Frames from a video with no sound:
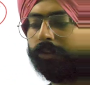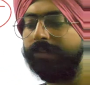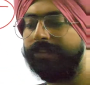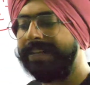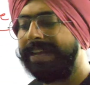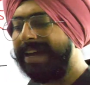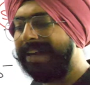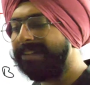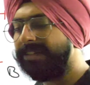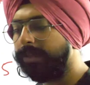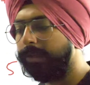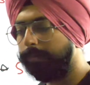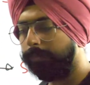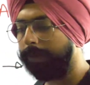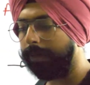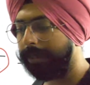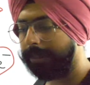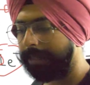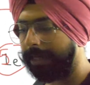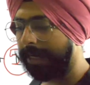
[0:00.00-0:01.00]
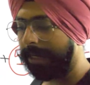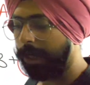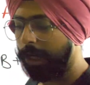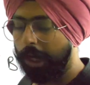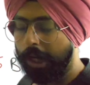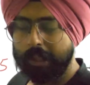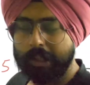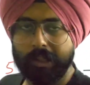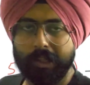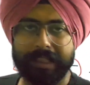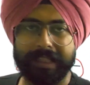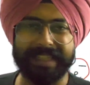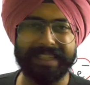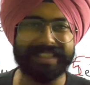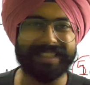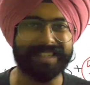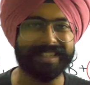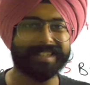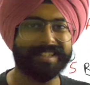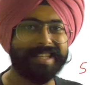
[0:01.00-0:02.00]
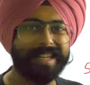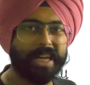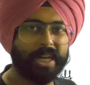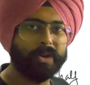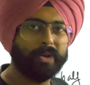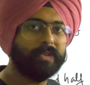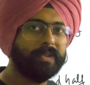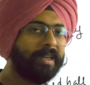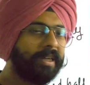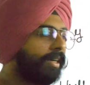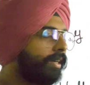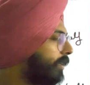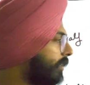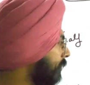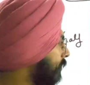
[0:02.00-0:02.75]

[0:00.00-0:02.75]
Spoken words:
As simple as that. So this is the equivalent